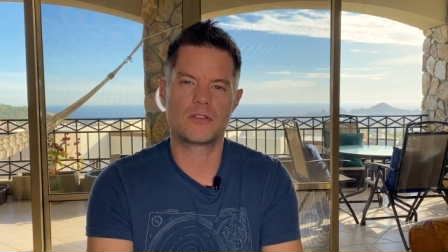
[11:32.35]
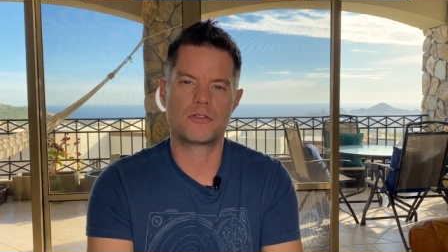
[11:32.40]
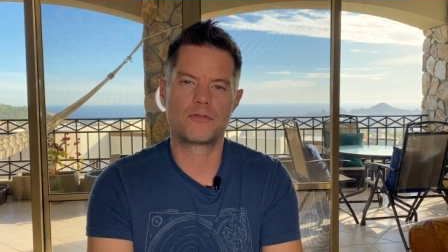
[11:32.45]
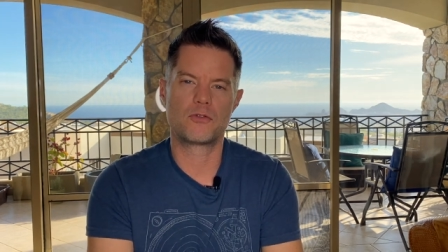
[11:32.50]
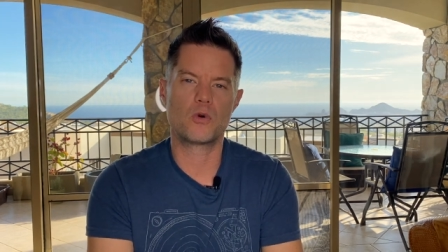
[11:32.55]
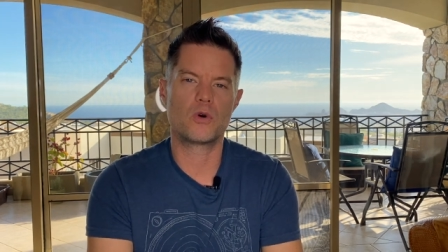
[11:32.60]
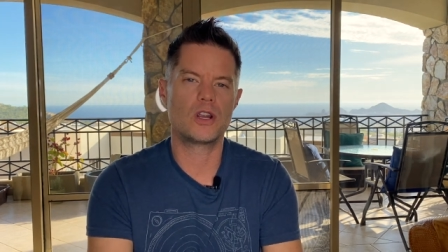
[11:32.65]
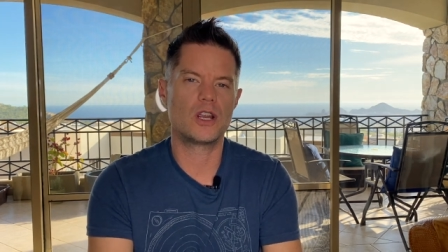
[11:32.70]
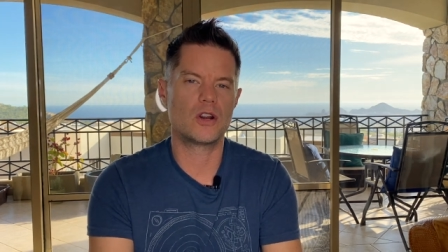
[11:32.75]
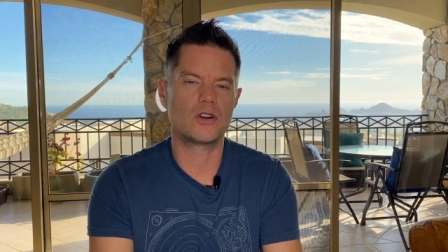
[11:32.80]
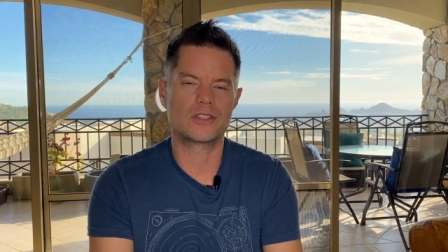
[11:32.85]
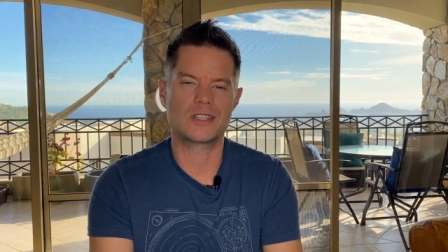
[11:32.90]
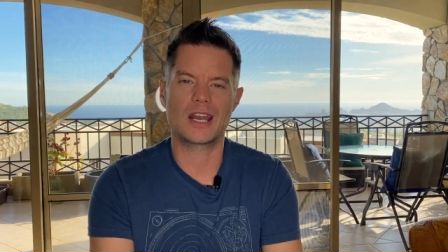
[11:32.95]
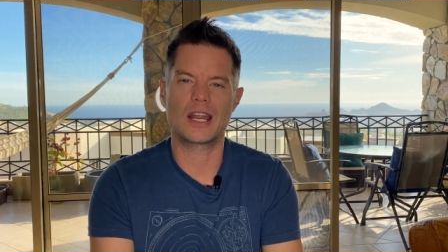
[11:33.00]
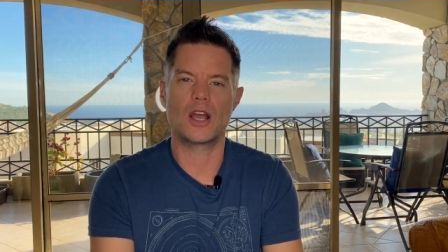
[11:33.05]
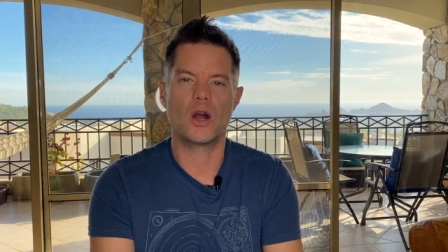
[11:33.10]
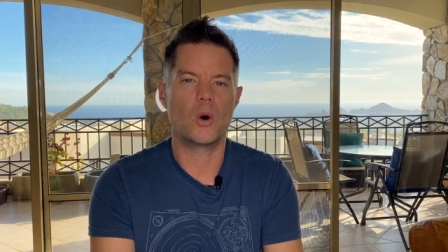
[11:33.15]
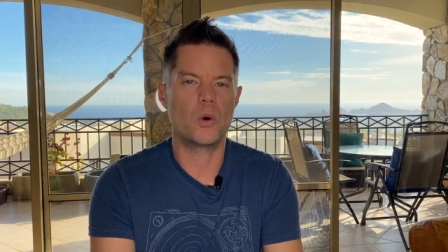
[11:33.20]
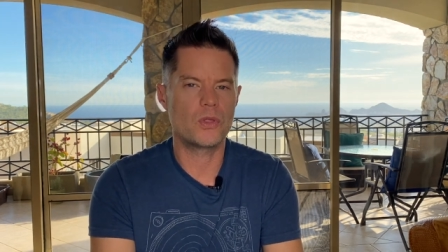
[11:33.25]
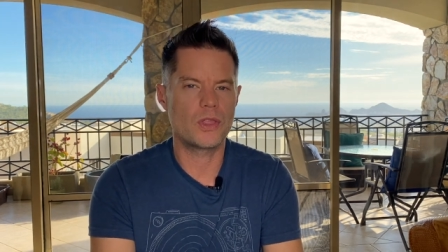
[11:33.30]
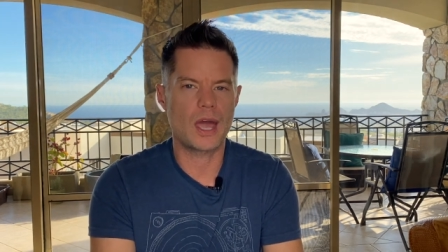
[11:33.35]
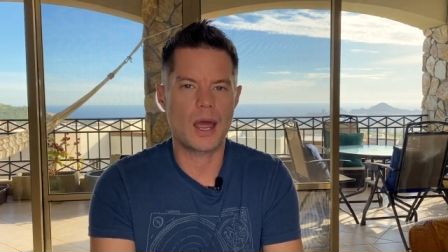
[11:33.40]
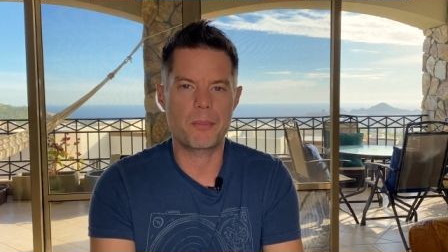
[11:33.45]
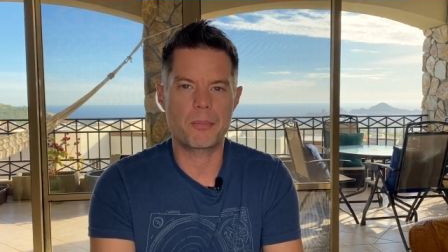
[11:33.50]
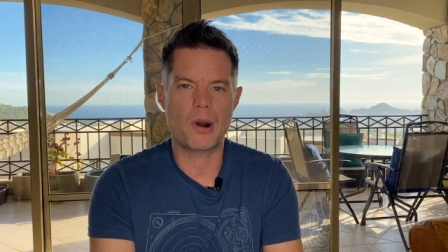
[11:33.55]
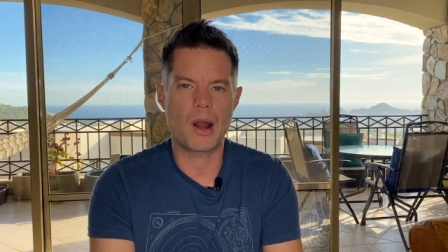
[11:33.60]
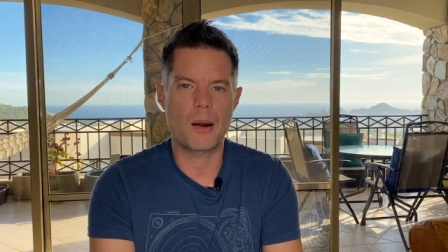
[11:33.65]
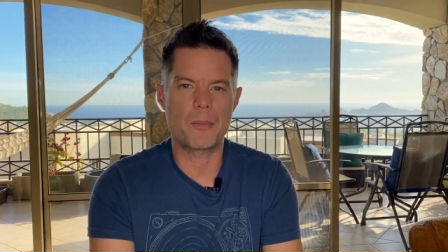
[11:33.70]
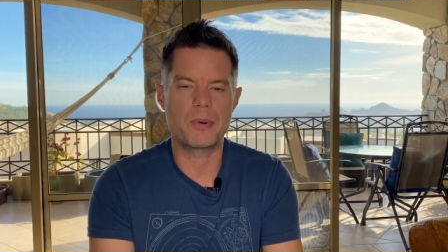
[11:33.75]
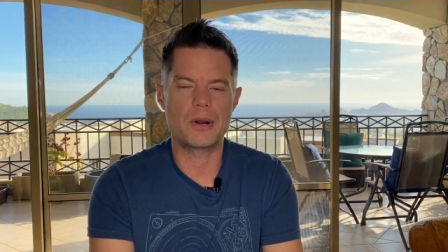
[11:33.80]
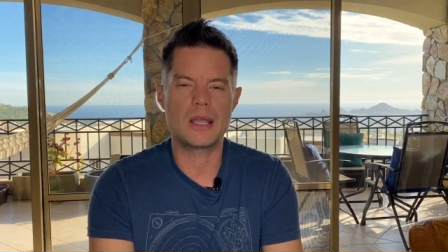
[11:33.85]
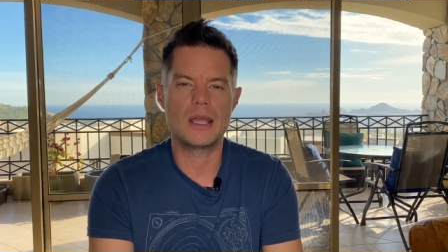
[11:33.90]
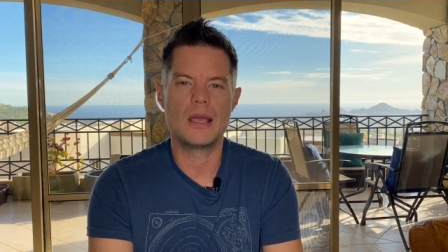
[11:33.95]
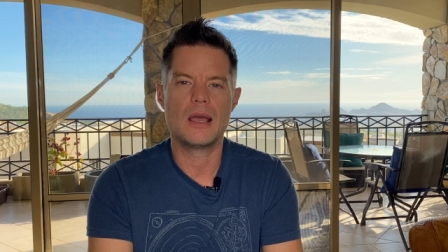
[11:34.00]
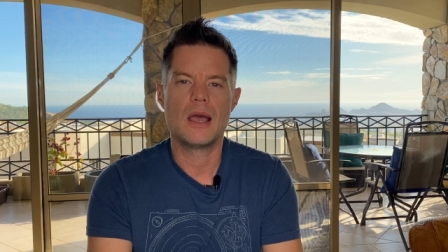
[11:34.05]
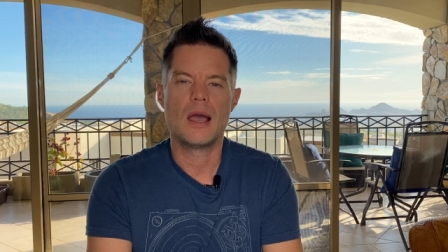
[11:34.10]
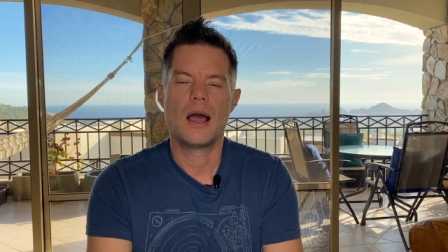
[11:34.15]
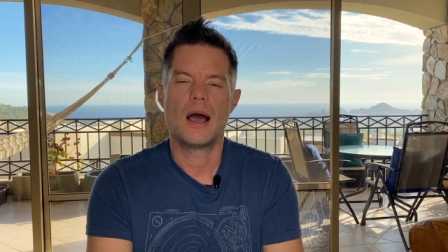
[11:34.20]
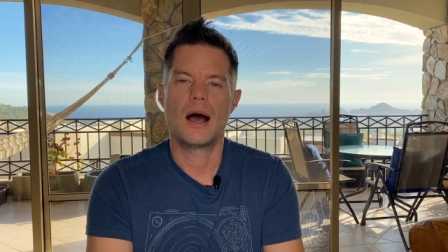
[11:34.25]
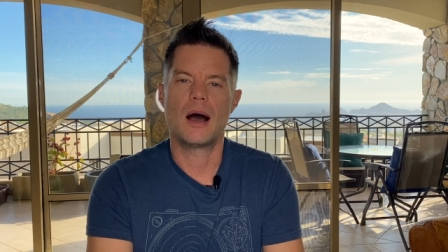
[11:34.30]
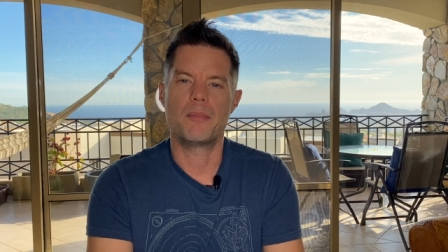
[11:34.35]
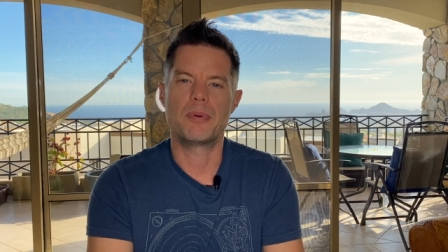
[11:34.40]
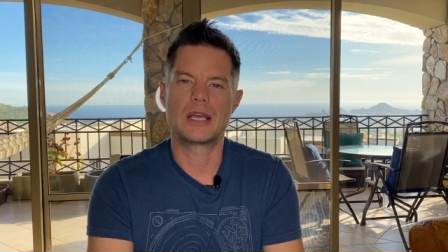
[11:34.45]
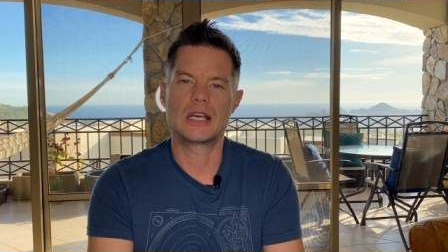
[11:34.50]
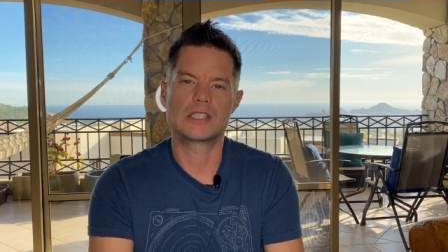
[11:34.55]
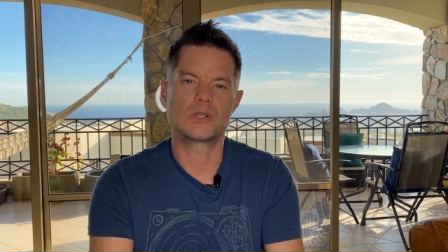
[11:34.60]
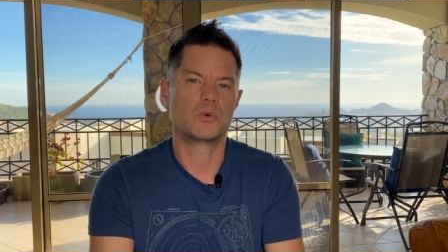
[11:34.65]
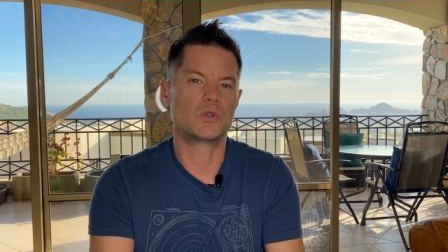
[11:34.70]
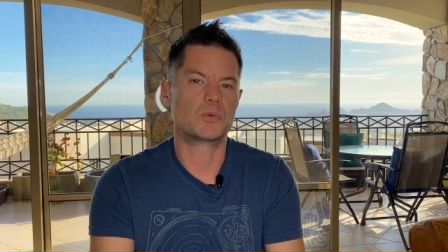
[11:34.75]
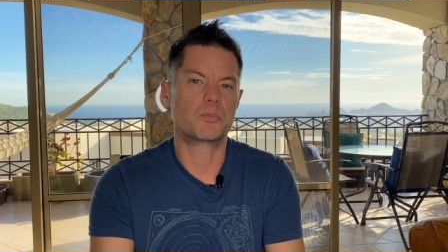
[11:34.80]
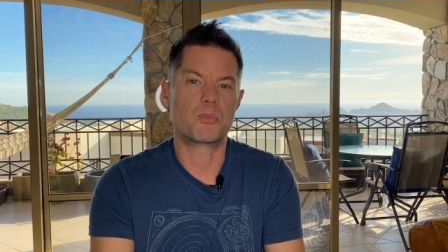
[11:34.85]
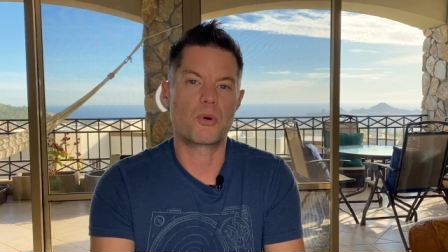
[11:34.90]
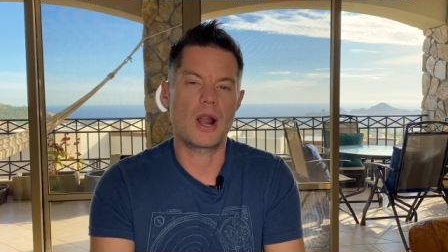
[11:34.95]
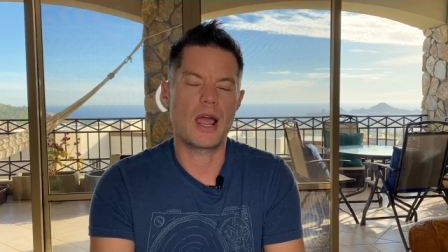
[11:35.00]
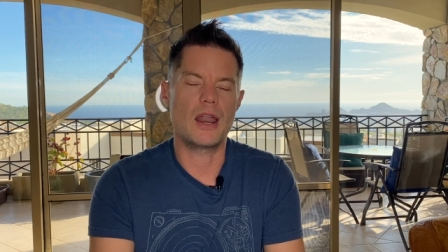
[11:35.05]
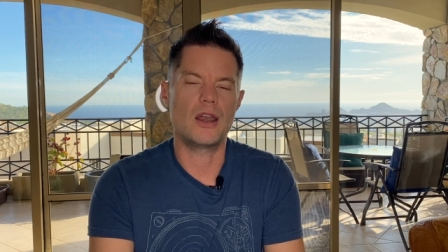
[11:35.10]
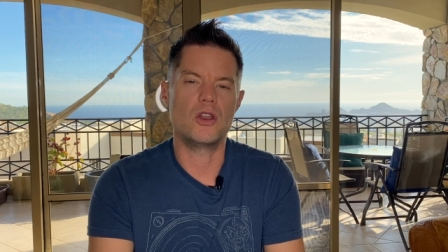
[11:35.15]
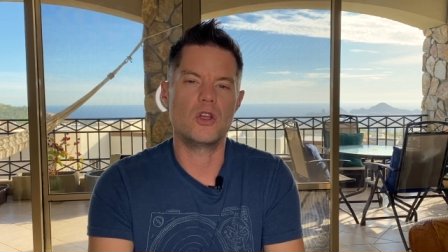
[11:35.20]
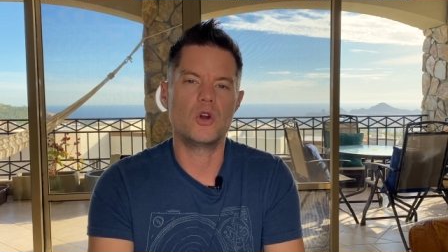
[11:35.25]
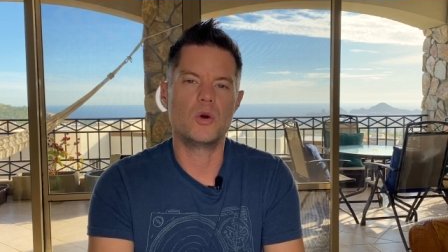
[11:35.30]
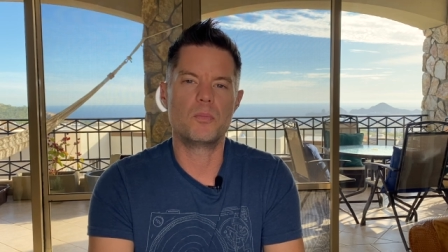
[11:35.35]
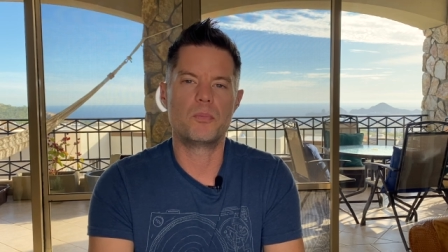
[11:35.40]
4 years that I owned that property because it was brand new.